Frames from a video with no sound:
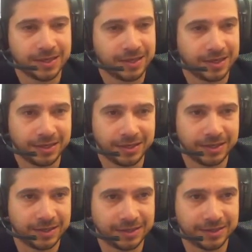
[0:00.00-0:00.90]

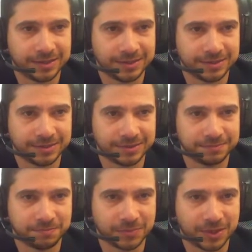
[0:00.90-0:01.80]
and
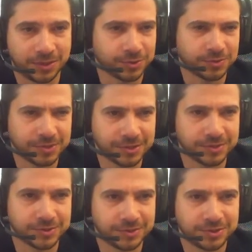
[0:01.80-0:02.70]
also
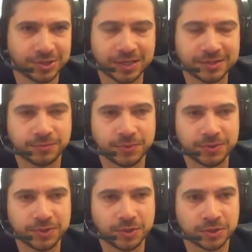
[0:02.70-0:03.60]
just chat
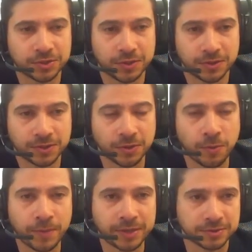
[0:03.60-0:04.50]
with the other
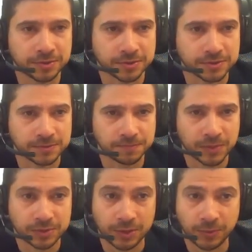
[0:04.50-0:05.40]
competitors.
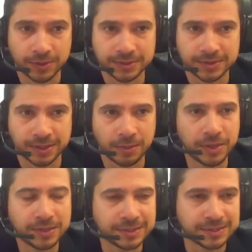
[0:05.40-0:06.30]
So it was an
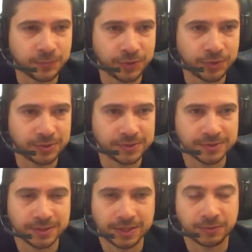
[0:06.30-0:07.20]
amazing
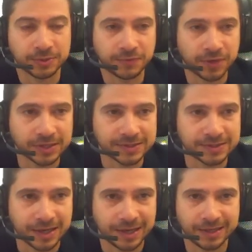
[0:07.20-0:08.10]
experience. It was very
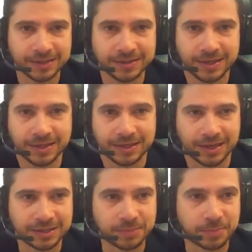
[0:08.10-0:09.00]
exciting,
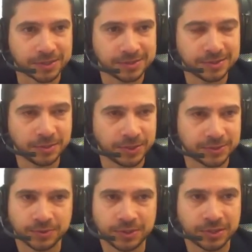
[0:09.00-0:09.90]
and the
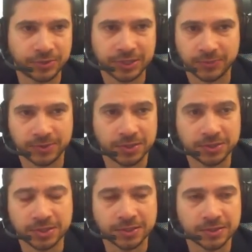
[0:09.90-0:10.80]
participants could interact with
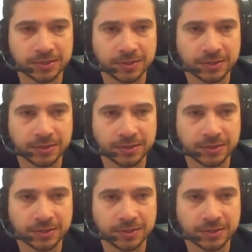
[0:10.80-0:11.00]
each other